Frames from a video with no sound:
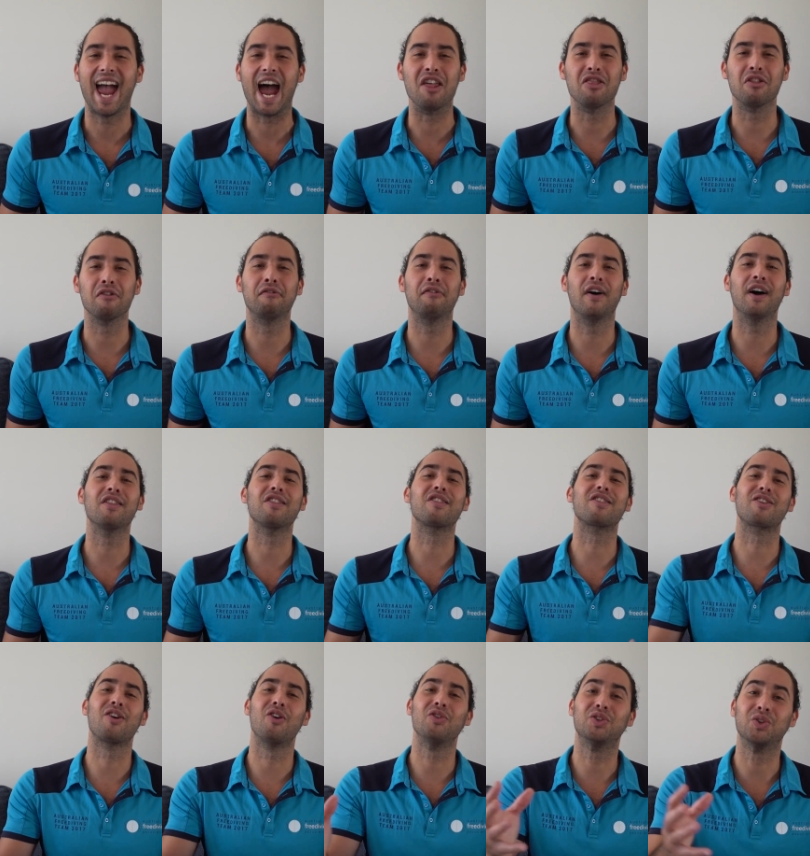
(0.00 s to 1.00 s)
and the
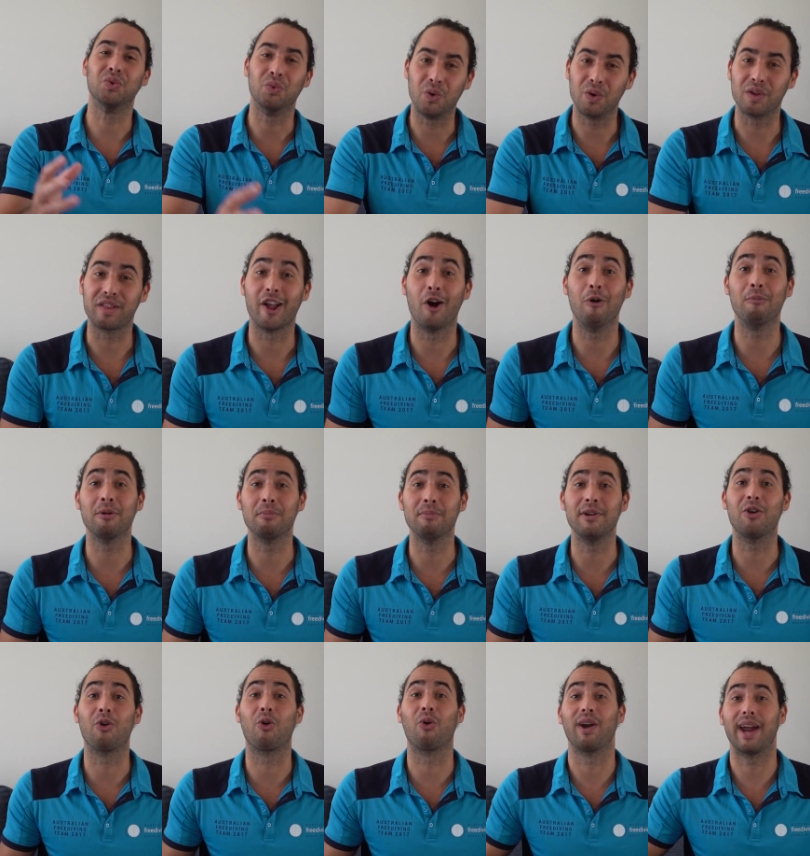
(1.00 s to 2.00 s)
funds go towards helping
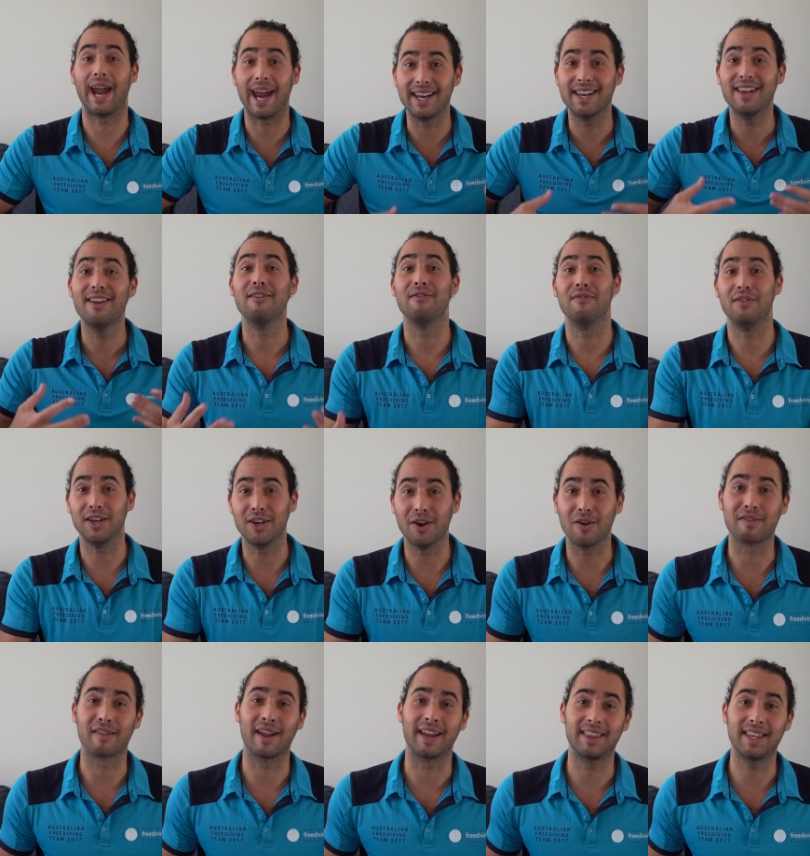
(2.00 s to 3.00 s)
me create
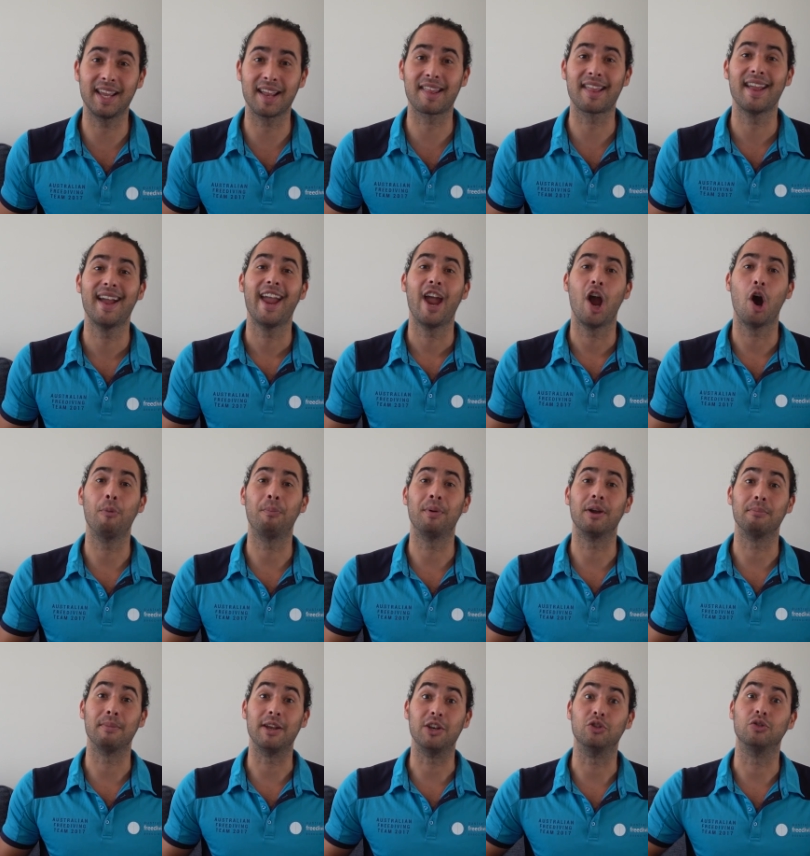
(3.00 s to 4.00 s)
videos like this,
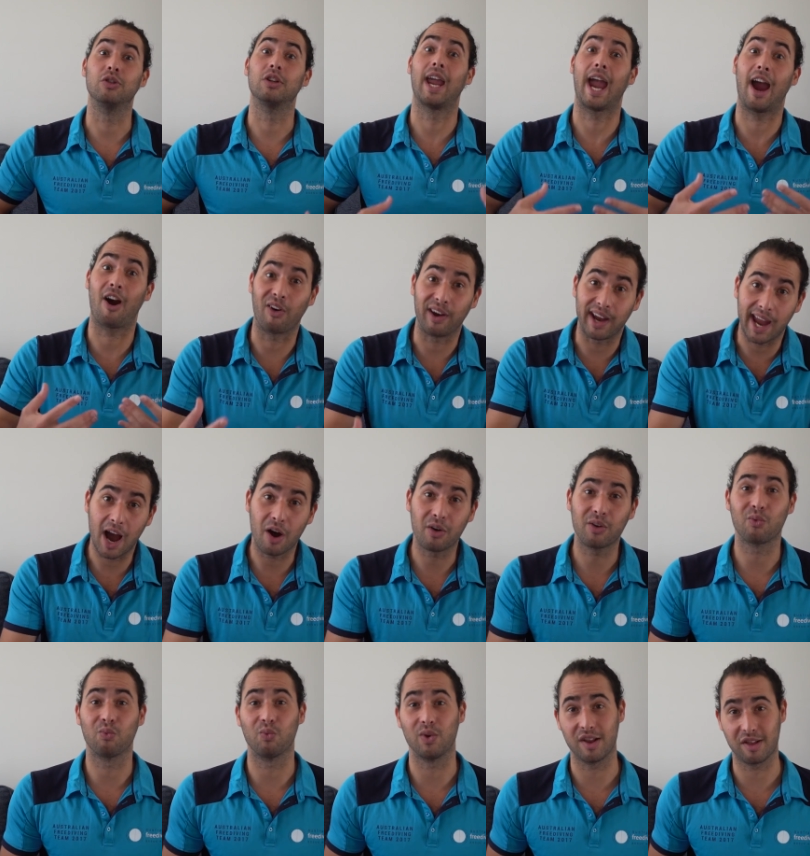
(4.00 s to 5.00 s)
helping me carry
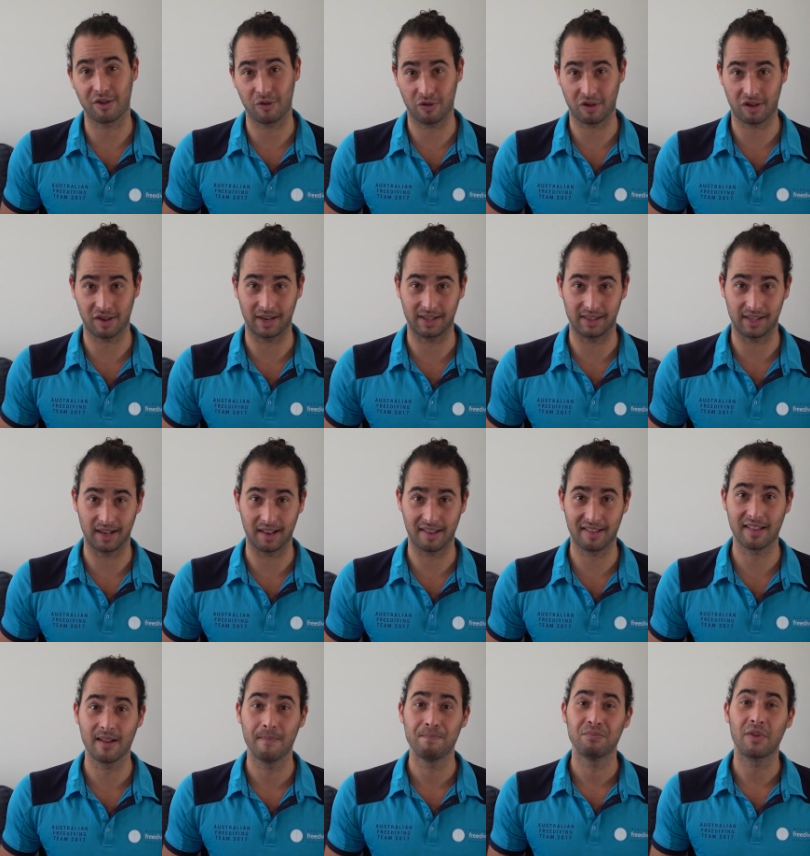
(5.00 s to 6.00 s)
out research like
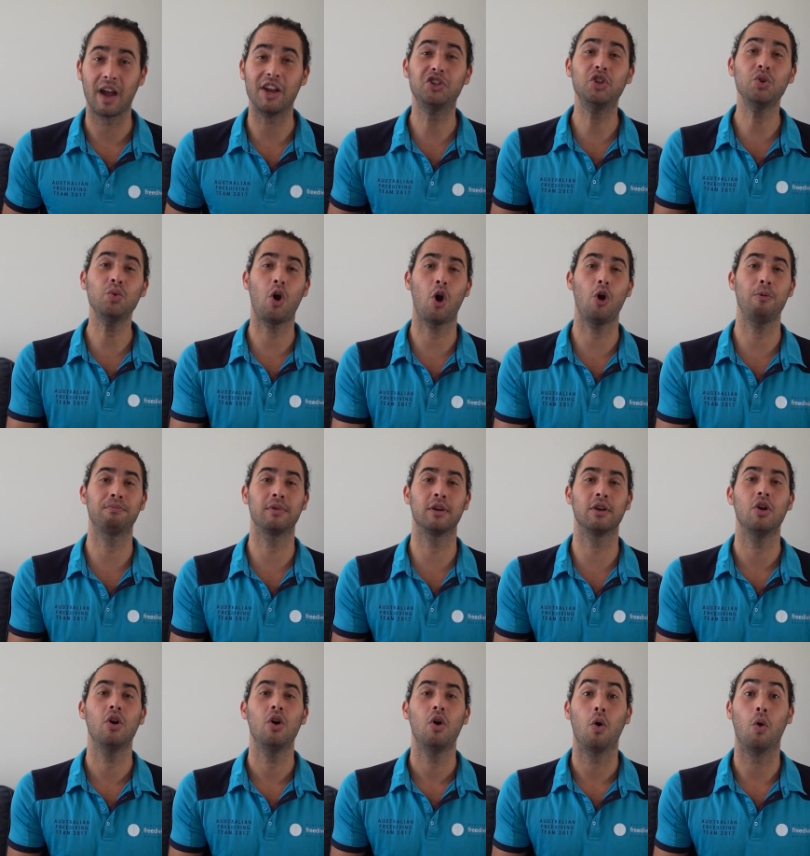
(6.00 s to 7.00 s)
this. I do hope
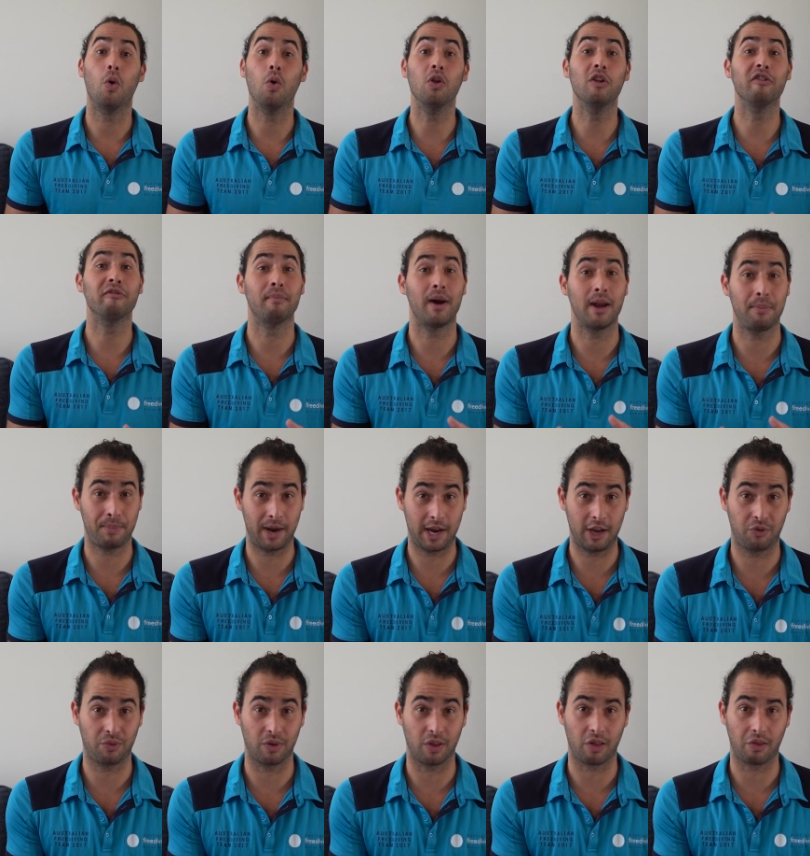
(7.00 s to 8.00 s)
that all of my
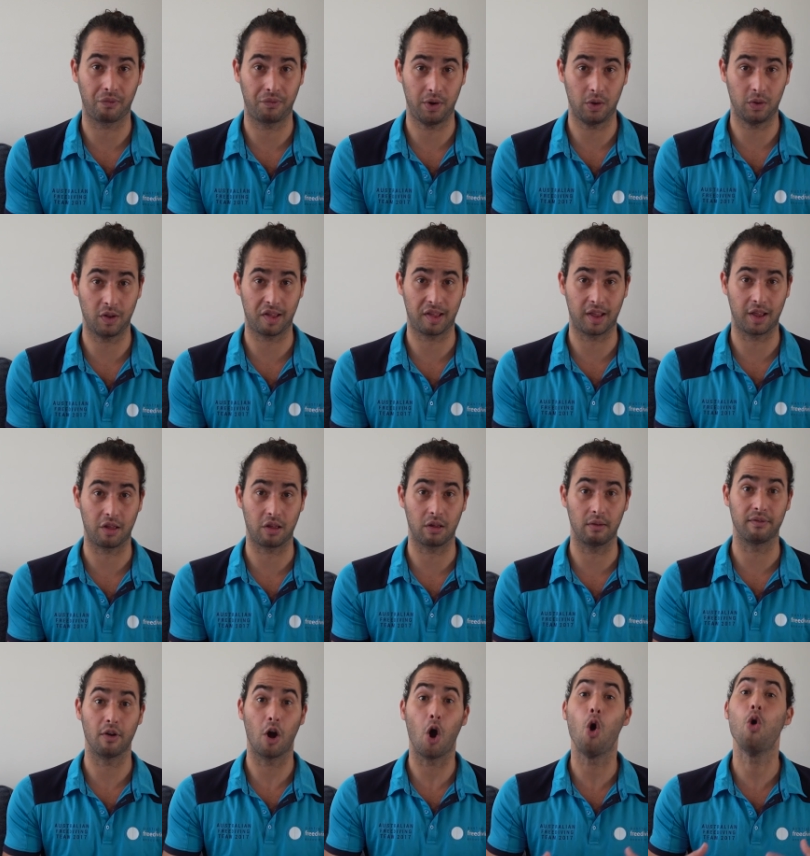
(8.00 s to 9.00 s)
patrons feel a sense
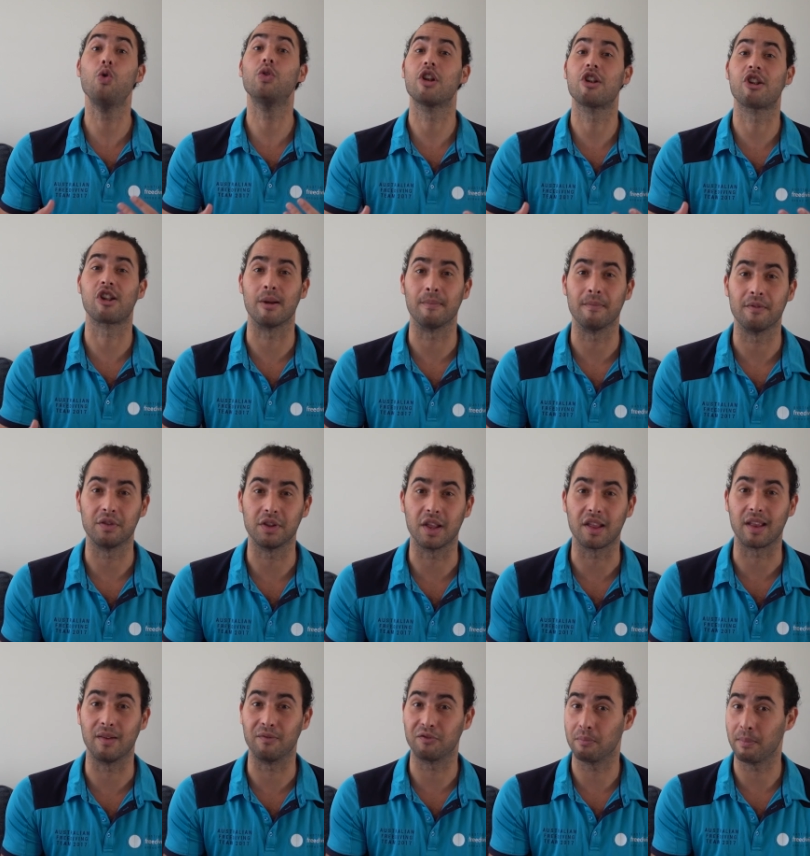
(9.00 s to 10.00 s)
of ownership for
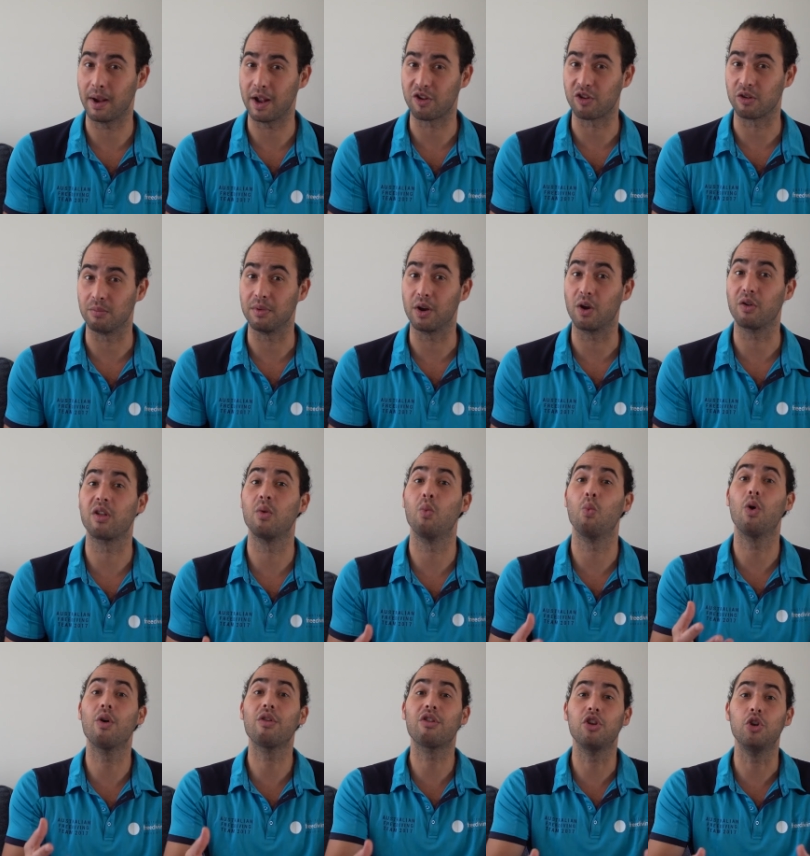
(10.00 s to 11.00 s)
this information because it
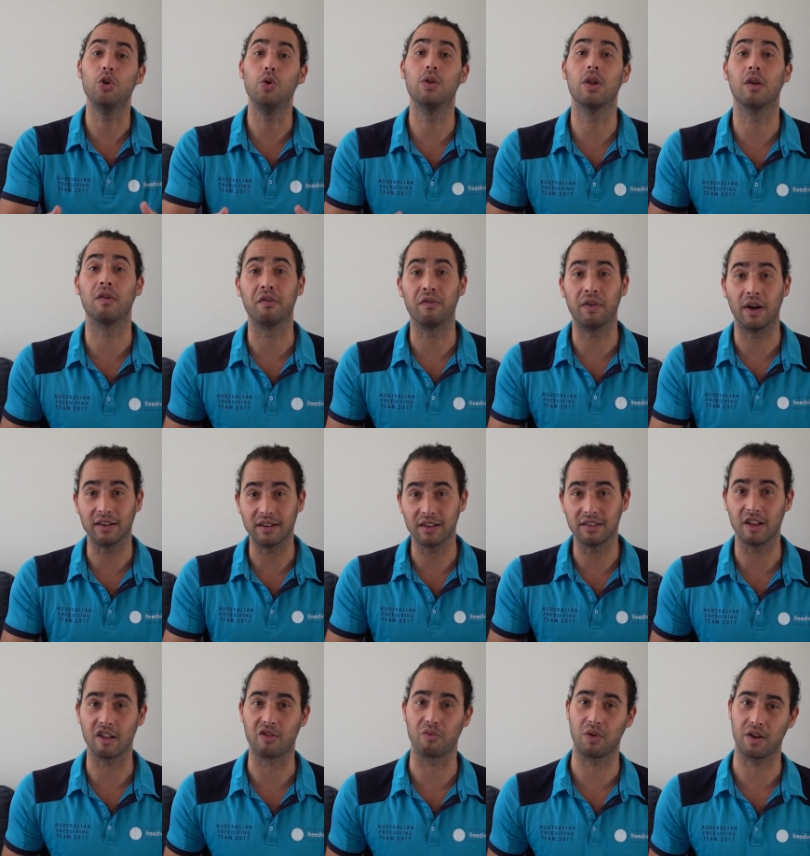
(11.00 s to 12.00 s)
was you that
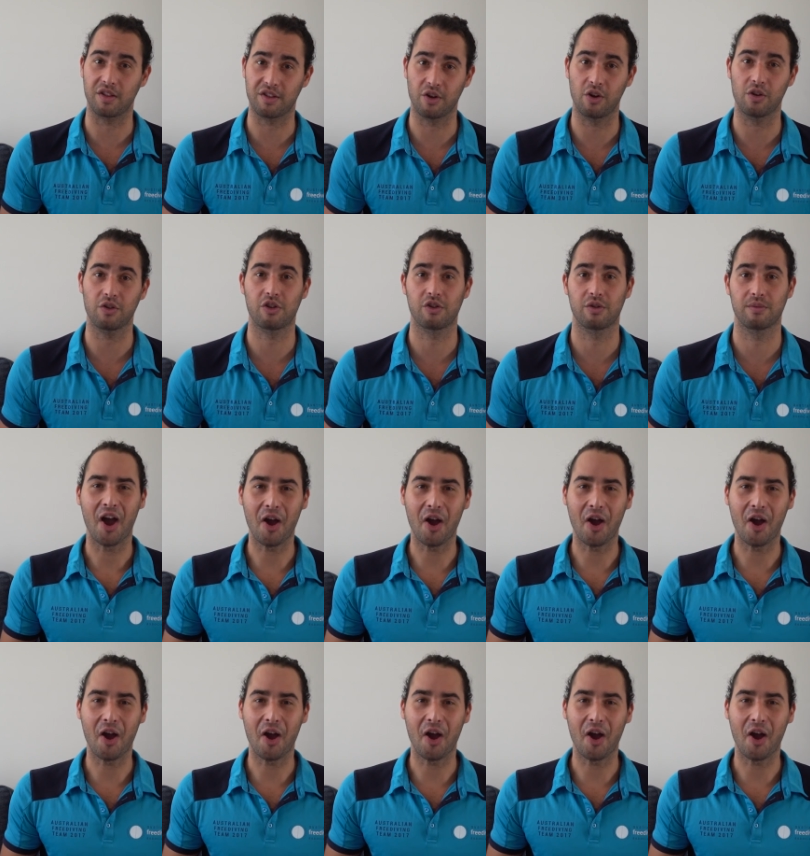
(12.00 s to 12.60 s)
funded this research.